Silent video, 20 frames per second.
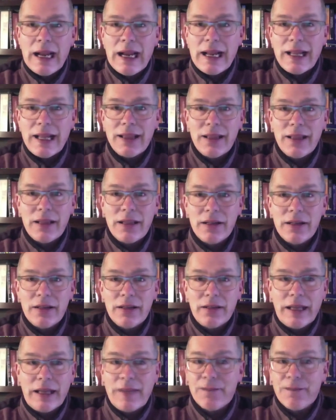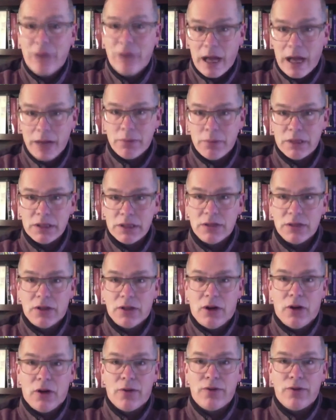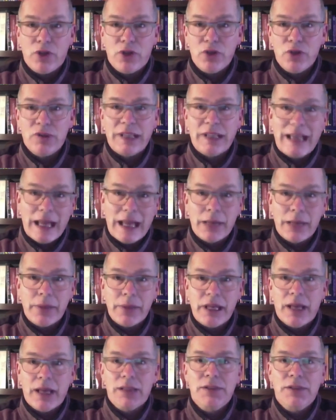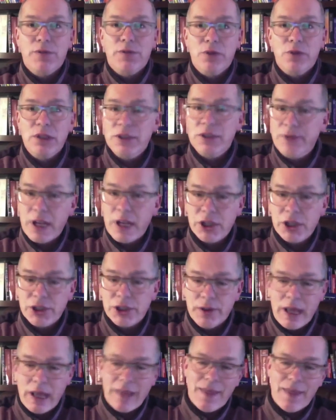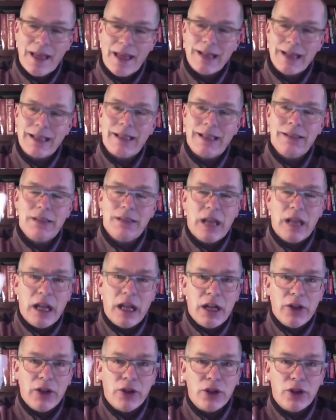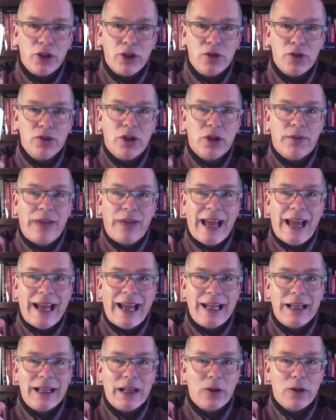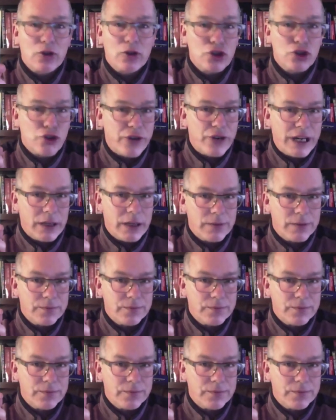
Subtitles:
in the environment of using NMES for dysphagia, and that is the use of a handheld trigger.